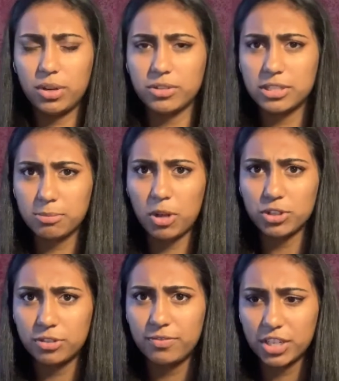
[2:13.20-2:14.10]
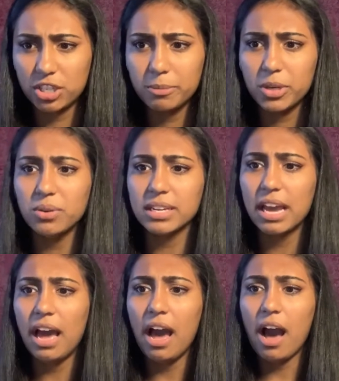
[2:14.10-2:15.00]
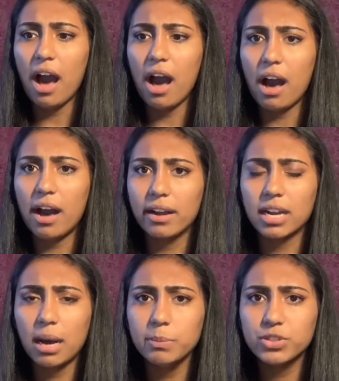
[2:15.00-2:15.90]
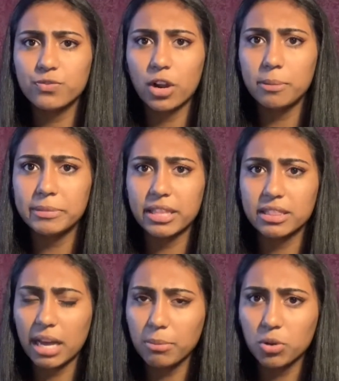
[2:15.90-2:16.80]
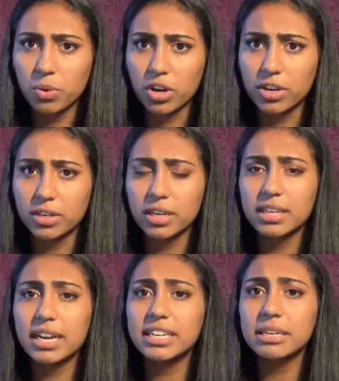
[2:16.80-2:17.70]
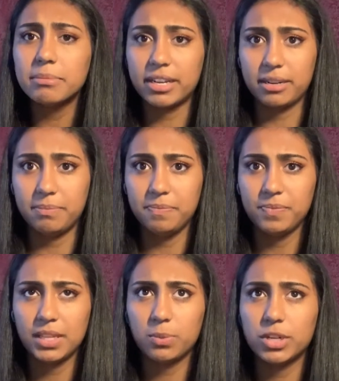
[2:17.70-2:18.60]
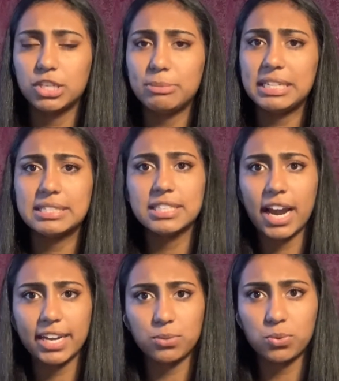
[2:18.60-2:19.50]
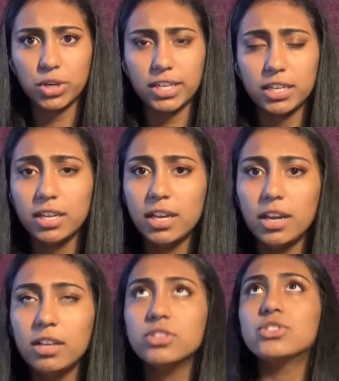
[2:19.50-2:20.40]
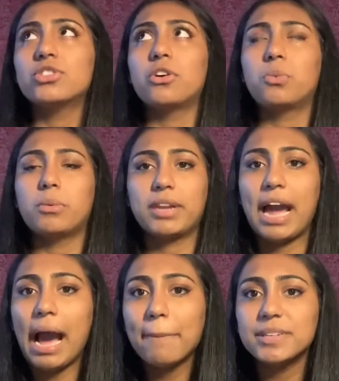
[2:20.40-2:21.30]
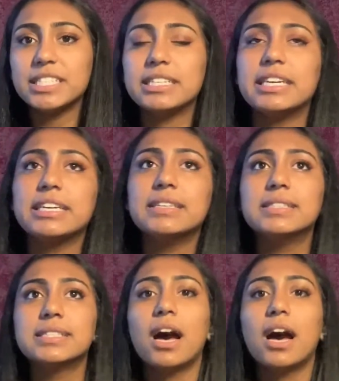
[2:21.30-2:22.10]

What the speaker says: small fishing boat, comes from the Tamil word kattamaram, which means tied wood. So what would happen is